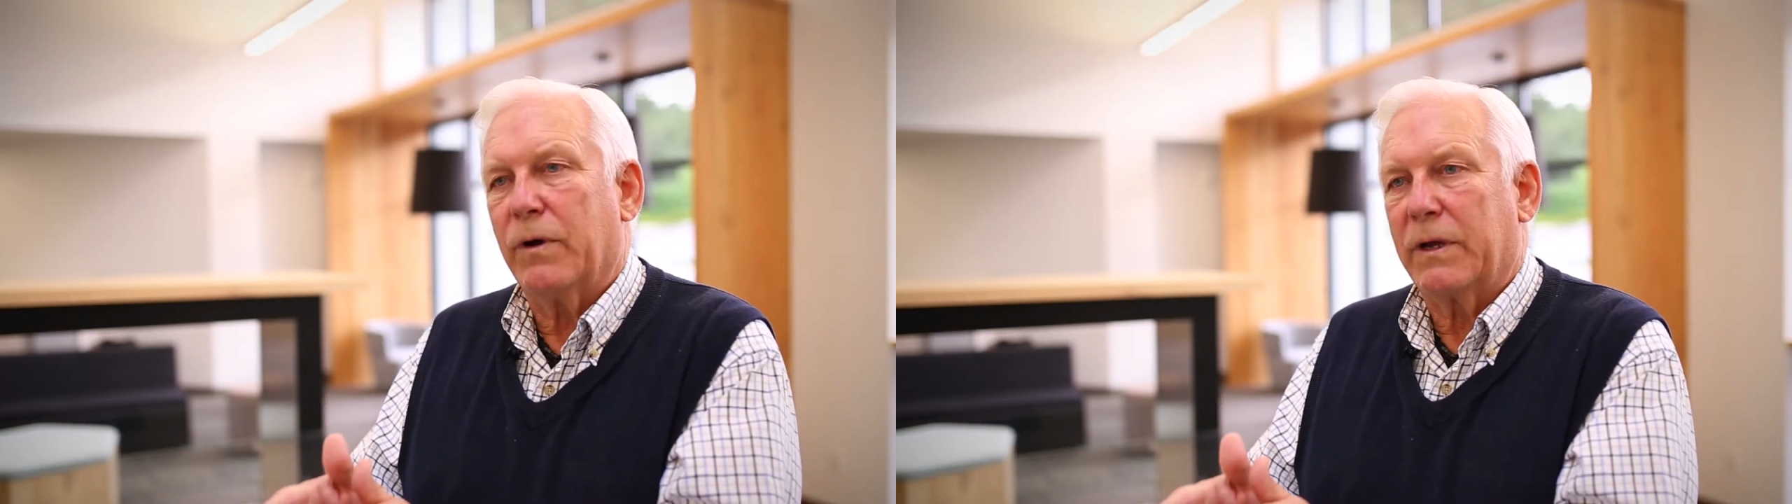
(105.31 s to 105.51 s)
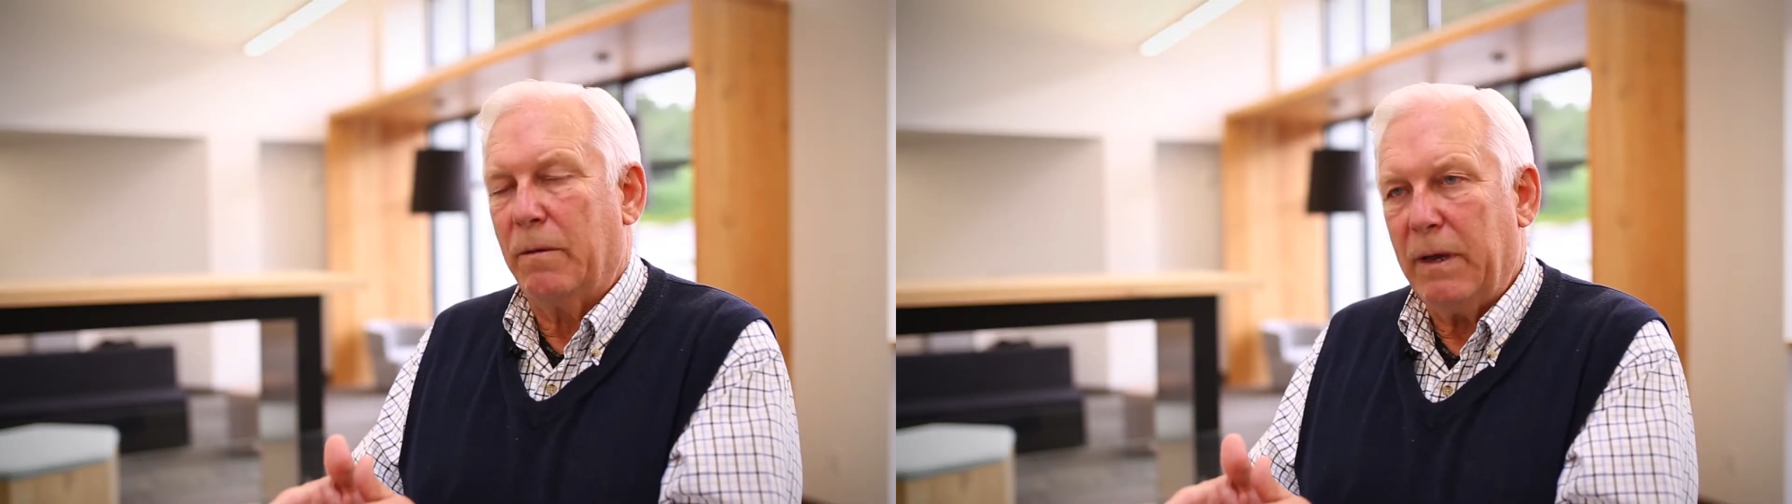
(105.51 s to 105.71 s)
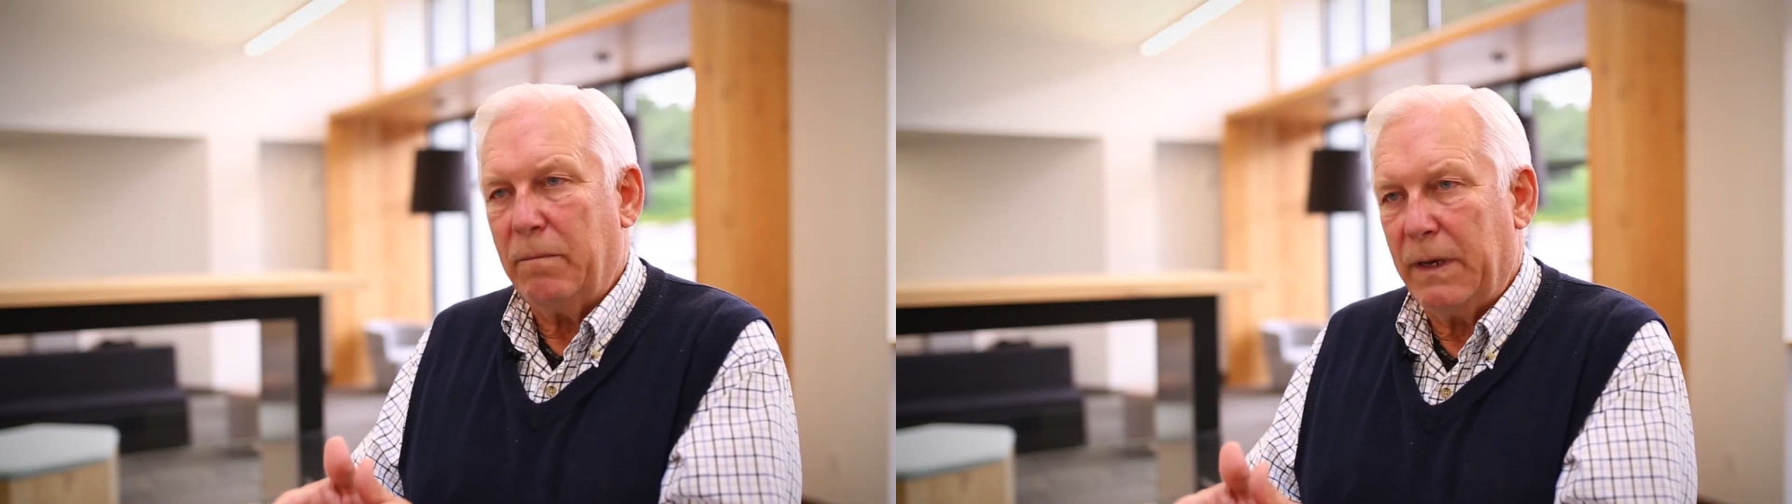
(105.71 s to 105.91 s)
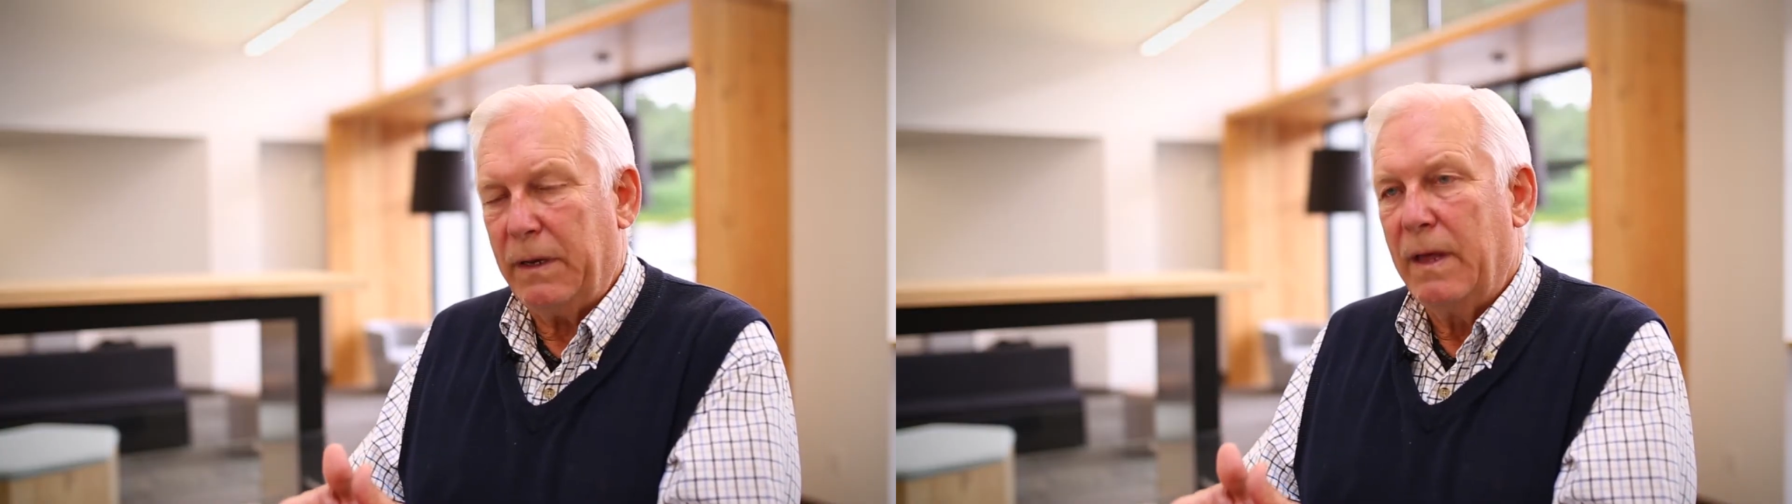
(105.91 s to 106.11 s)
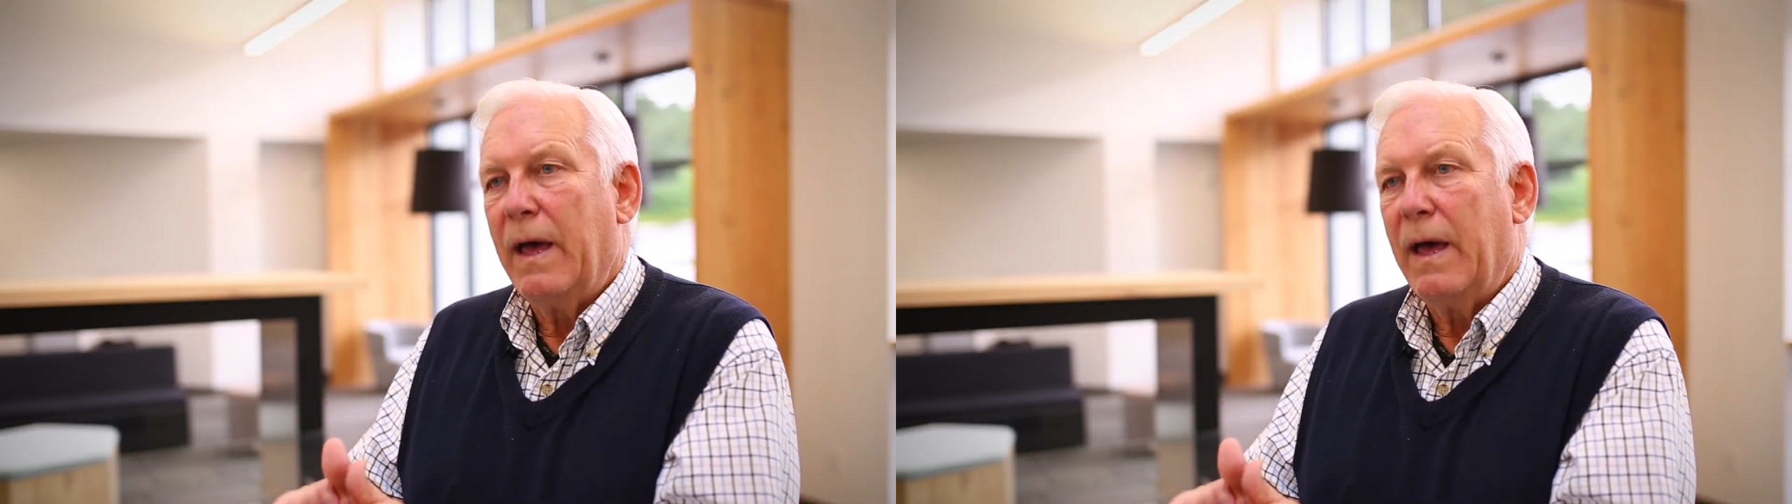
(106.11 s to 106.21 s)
for a commitment